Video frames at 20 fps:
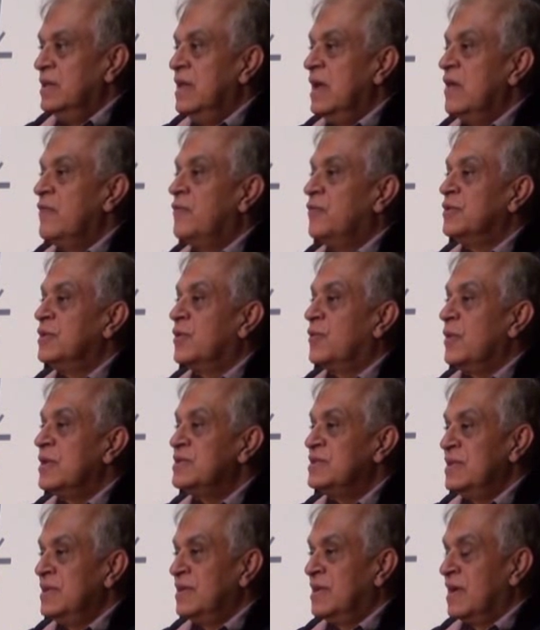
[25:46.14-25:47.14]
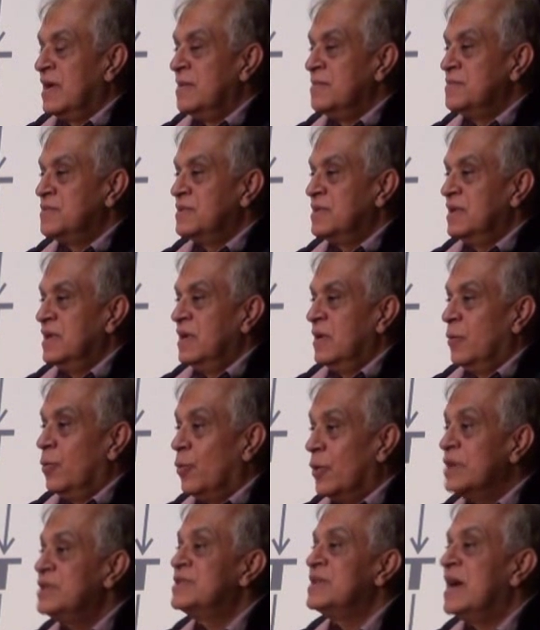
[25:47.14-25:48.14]
therefore the question comes,
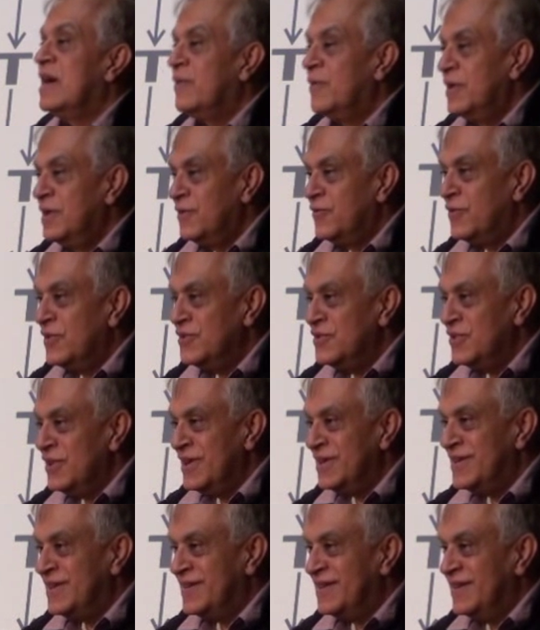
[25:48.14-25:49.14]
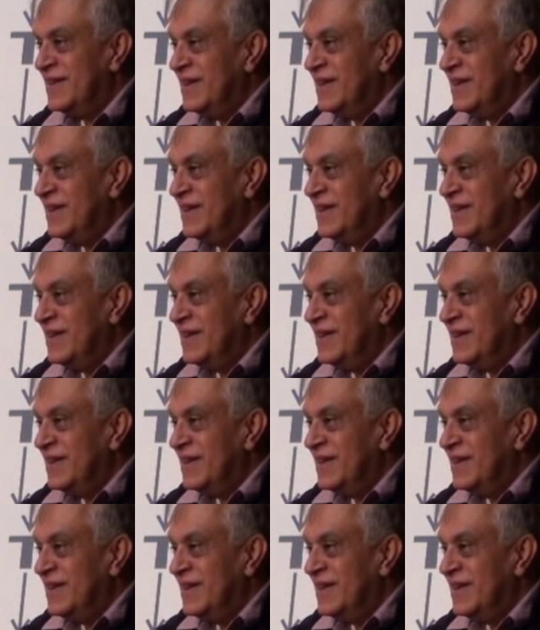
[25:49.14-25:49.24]
what's our differentiator?